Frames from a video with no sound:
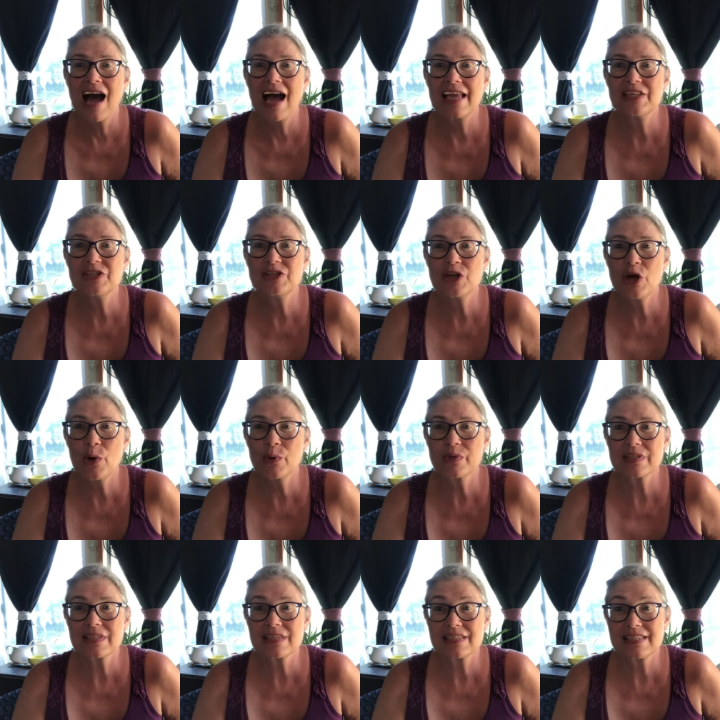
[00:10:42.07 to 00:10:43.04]
I
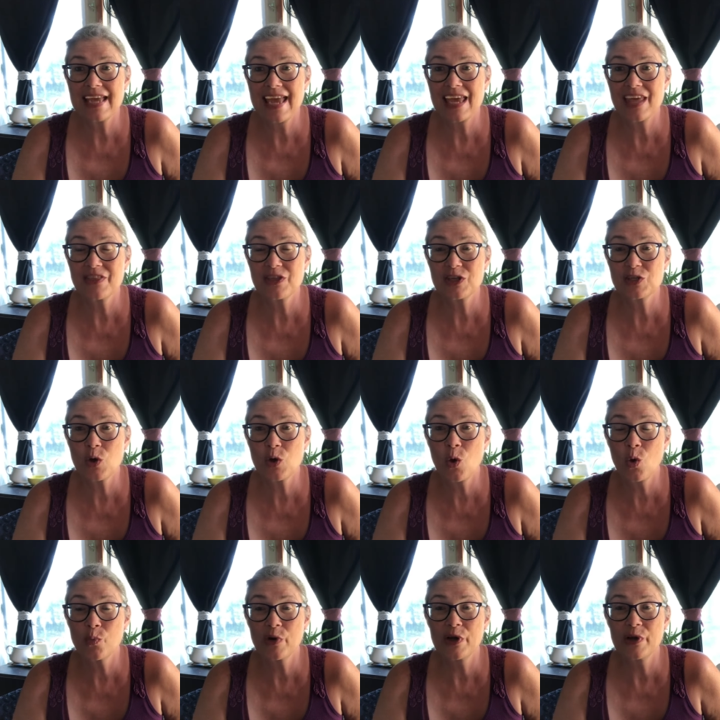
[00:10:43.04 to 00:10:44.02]
don't take the
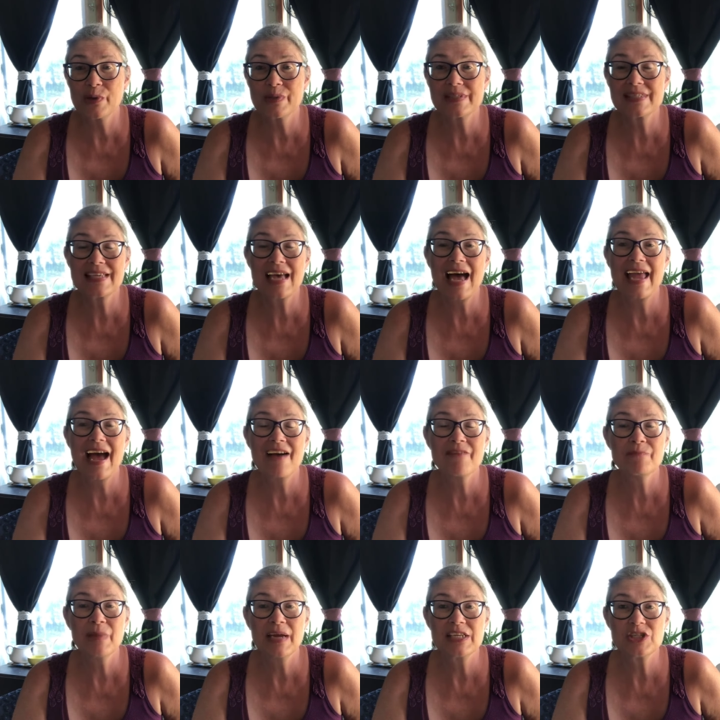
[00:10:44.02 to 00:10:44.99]
toll roads. I
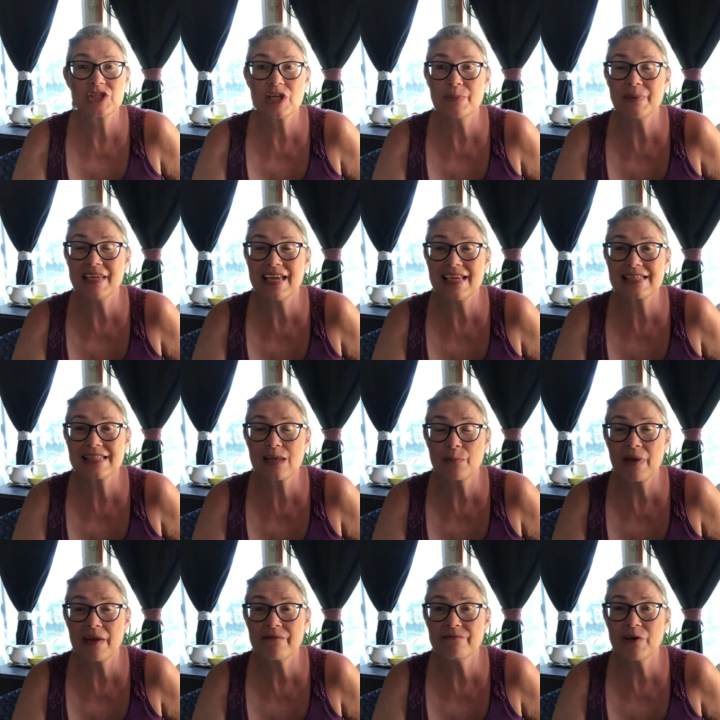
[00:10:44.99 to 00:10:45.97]
have my GPS
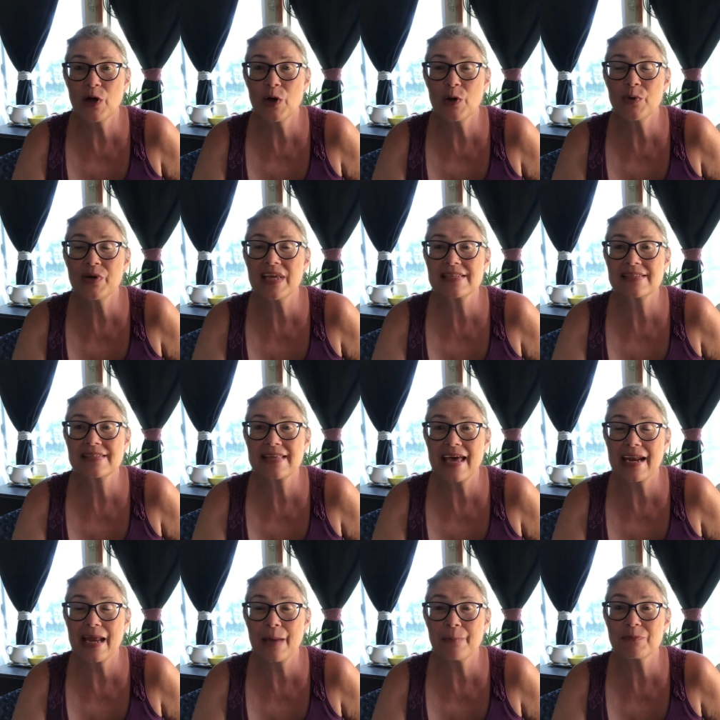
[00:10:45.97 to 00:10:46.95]
on my phone
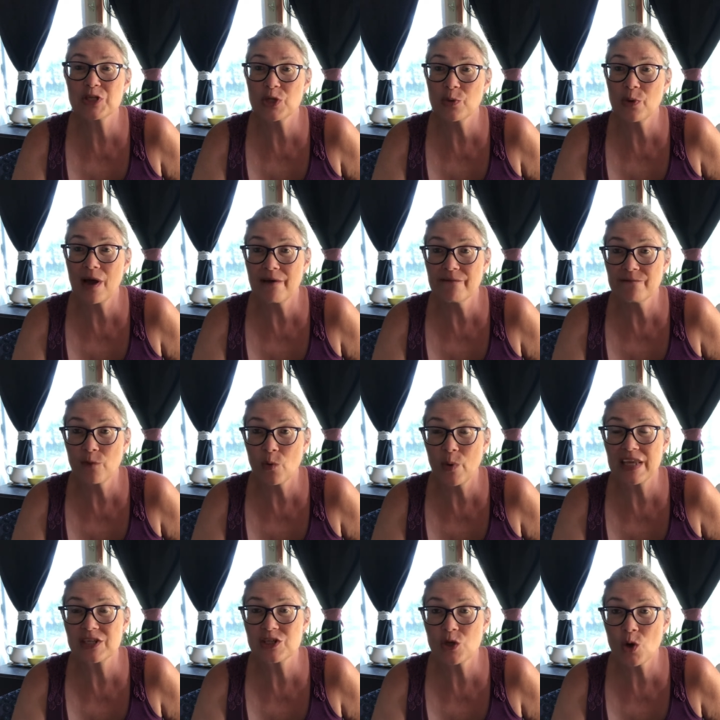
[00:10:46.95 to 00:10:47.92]
set up to
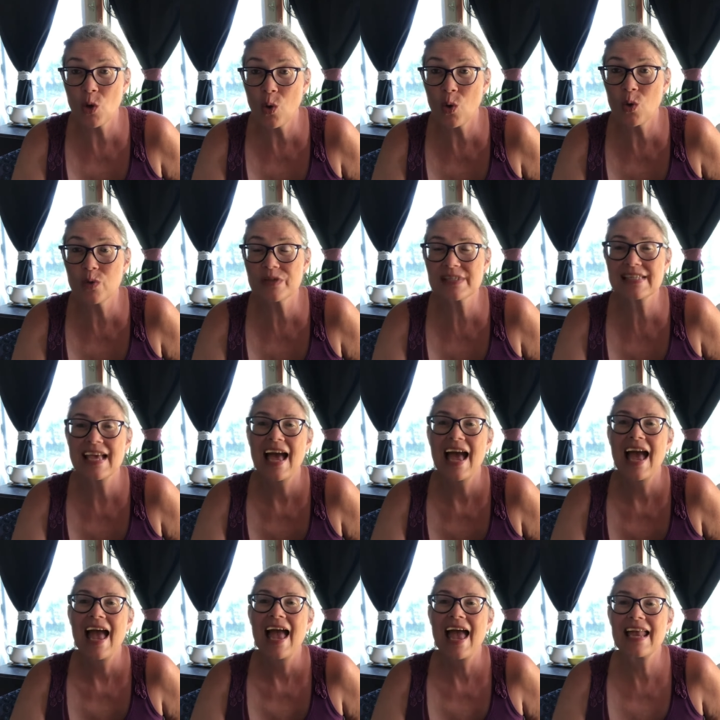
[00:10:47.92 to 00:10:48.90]
avoid tolls,
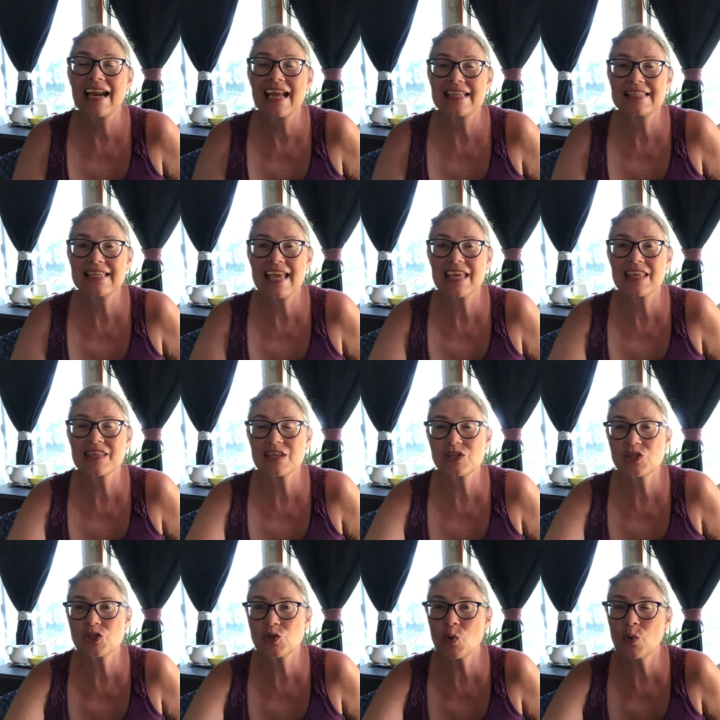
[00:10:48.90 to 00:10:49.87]
and I take the
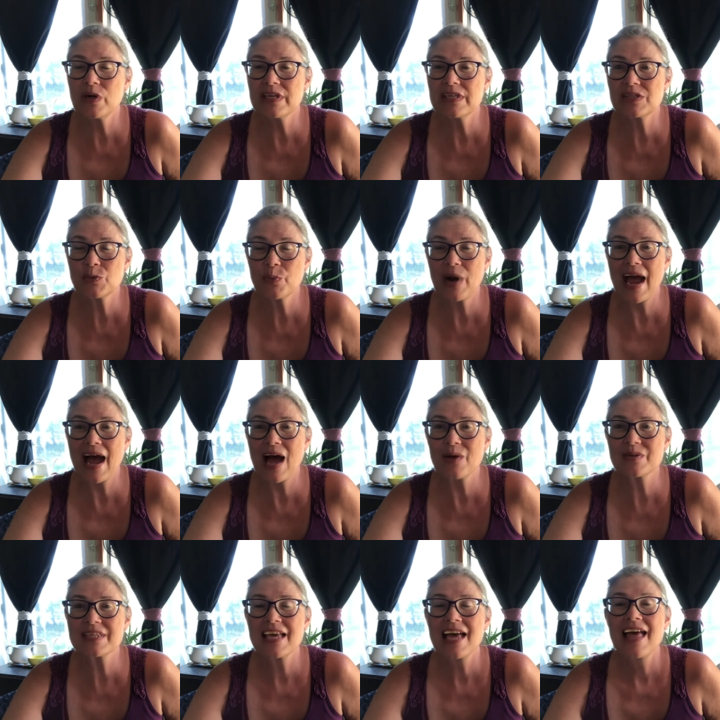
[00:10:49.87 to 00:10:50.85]
shortest
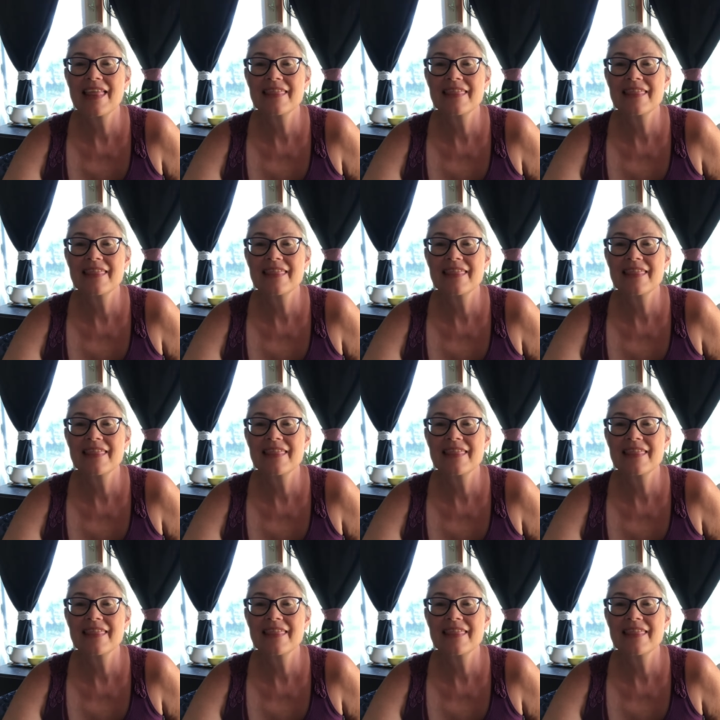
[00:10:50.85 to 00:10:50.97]
route